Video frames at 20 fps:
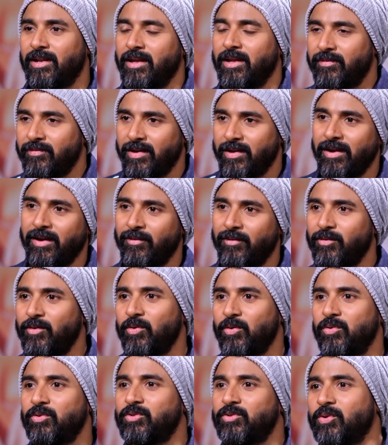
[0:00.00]
Like we have
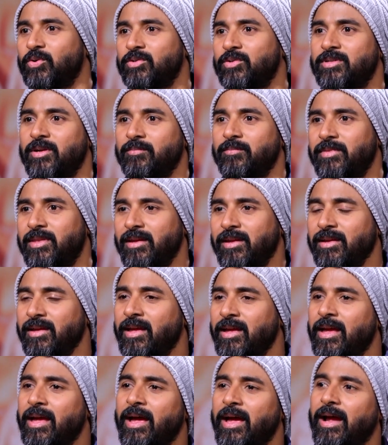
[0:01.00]
to show something.
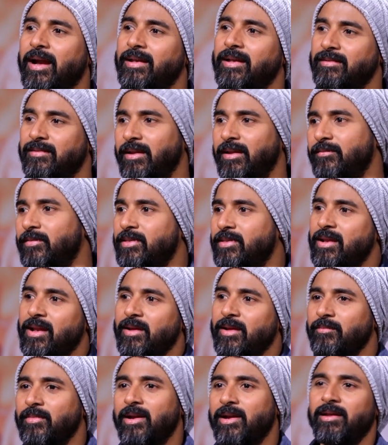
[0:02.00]
It is like whether I
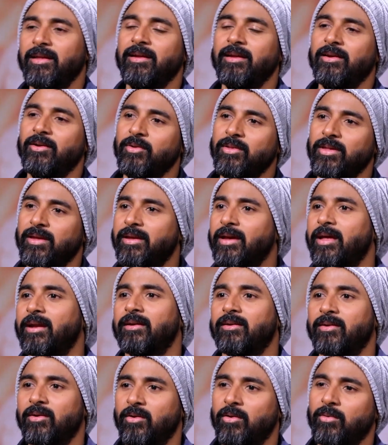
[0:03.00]
am getting into the
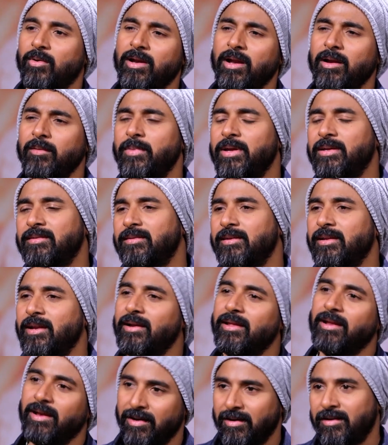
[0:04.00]
character or what. And basically,
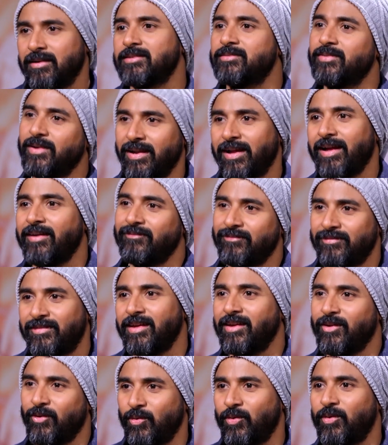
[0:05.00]
directors will have
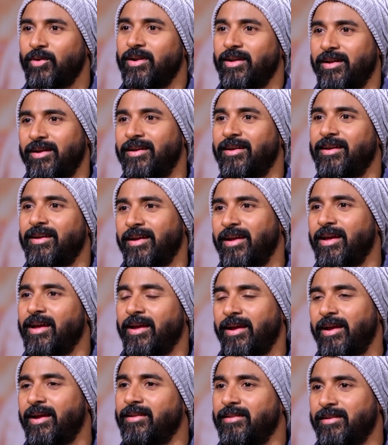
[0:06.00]
their own.
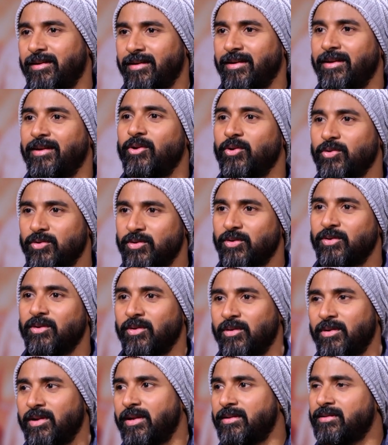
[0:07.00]
The hero should
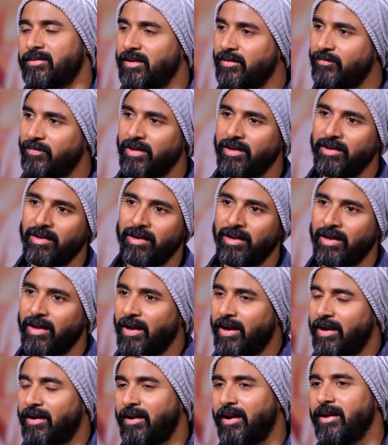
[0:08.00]
look like this. And we
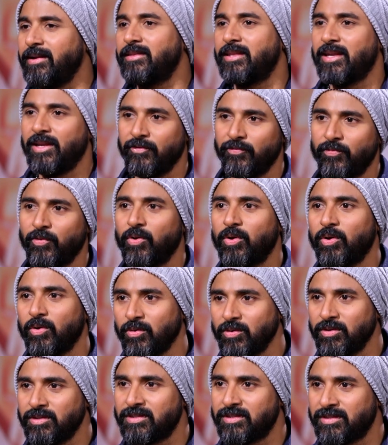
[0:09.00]
tried 3-4
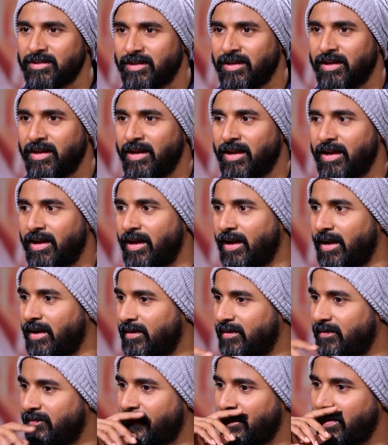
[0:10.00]
looks.
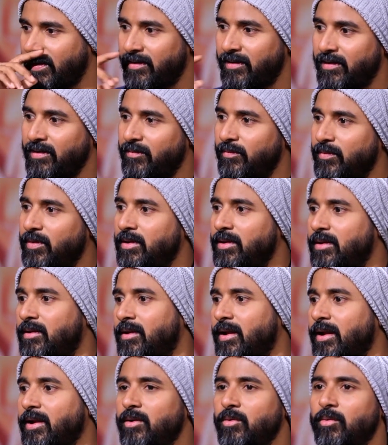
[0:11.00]
And finally, we
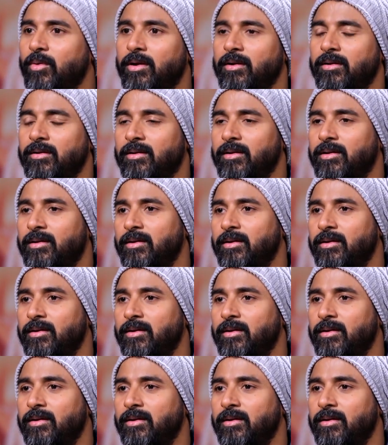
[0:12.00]
tried one